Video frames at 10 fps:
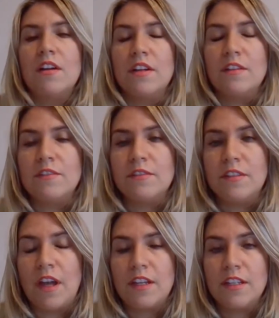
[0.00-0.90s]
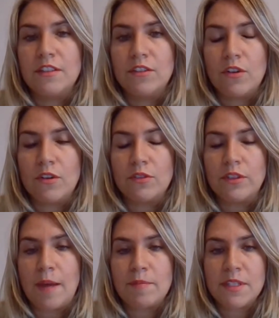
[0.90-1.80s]
And in
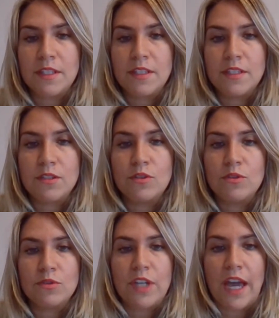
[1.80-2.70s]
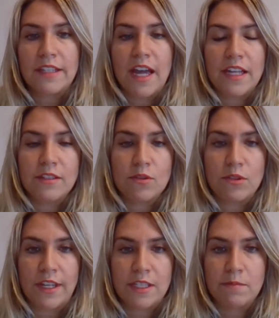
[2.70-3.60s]
your lab studies, you get hands
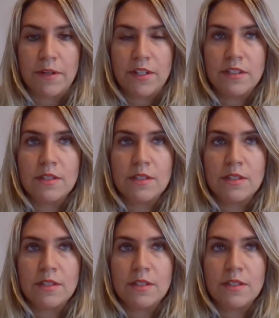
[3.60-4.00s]
experience.